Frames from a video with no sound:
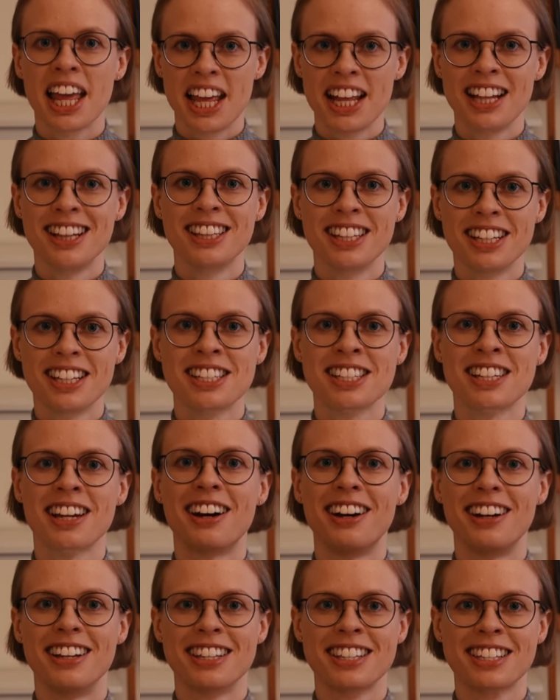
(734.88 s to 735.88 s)
in this
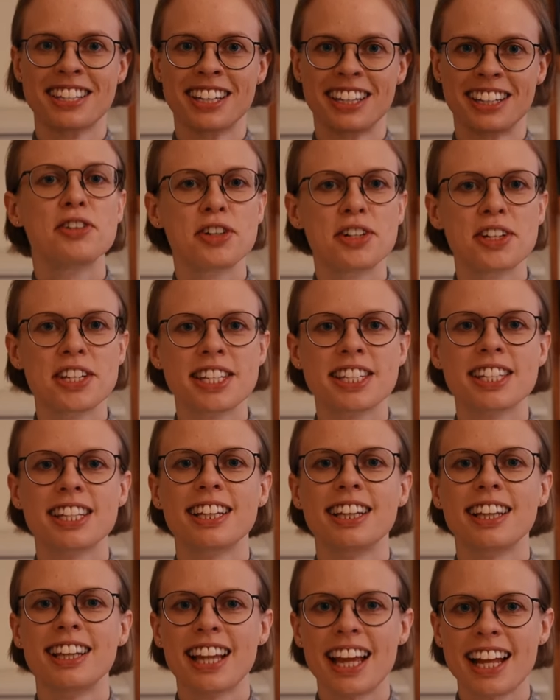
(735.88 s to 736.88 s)
task.
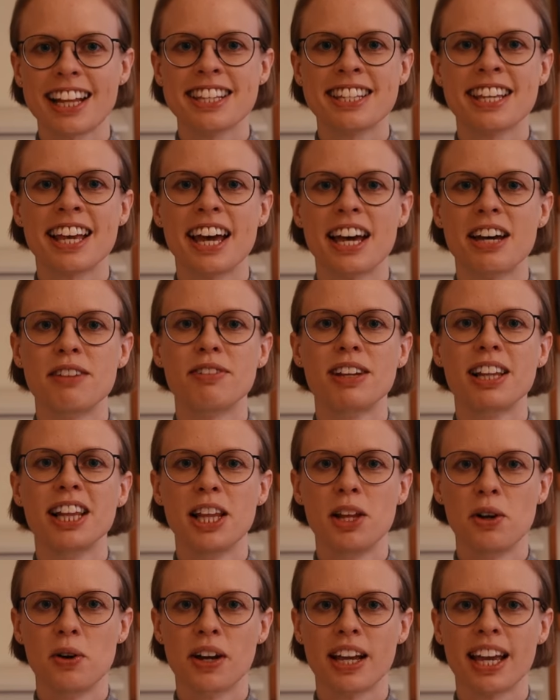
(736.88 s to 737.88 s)
First, let's have a
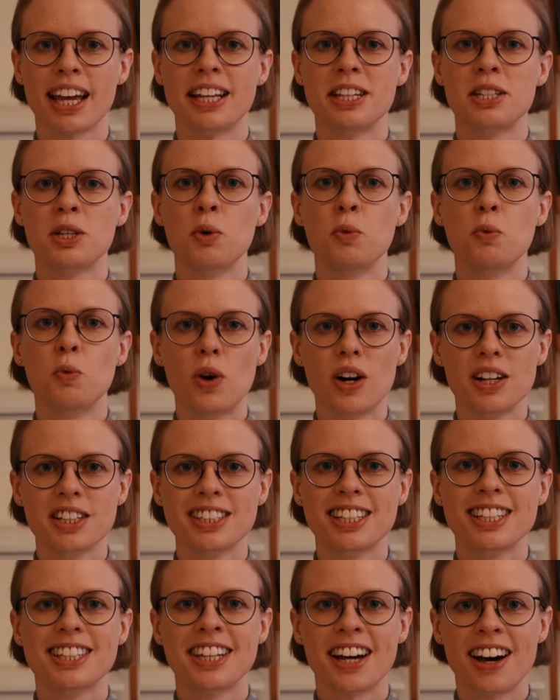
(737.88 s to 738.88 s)
look at
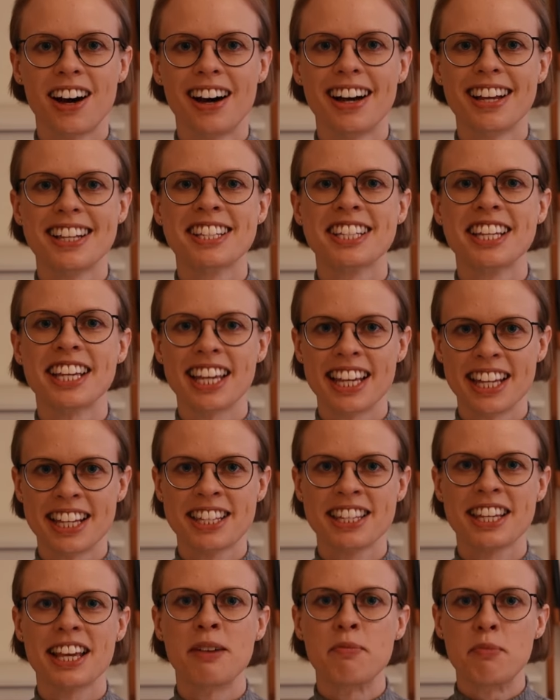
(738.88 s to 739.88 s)
what the task is